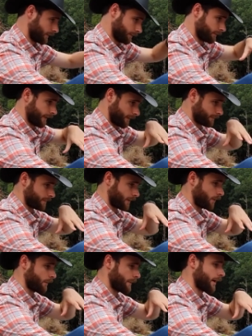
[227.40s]
that
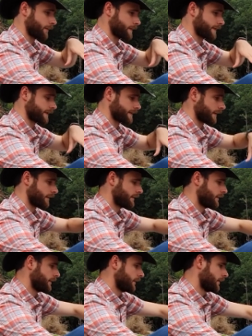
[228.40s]
Panola Mountain sits on,
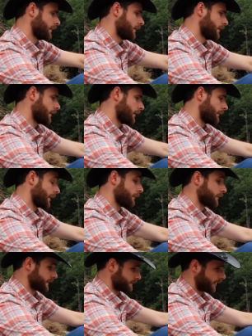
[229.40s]
and
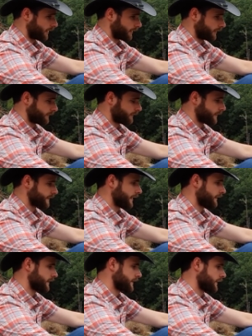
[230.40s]
was
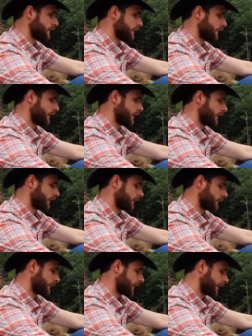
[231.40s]
given to
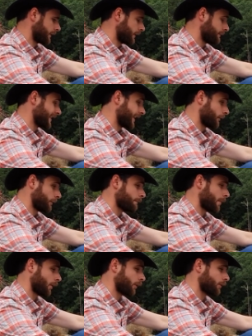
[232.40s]
a man named Aaron
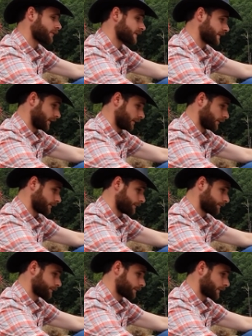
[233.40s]
Parker Sr.
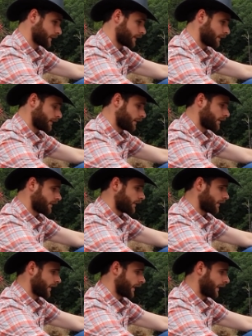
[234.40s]

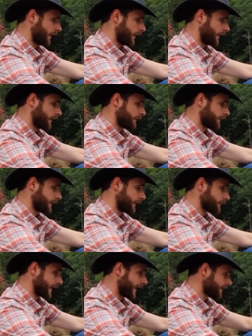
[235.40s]
And it
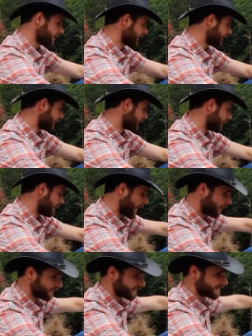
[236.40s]
was actually, the
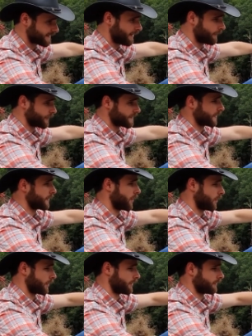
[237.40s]
mountain itself was
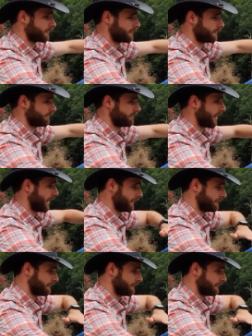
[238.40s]
ignored by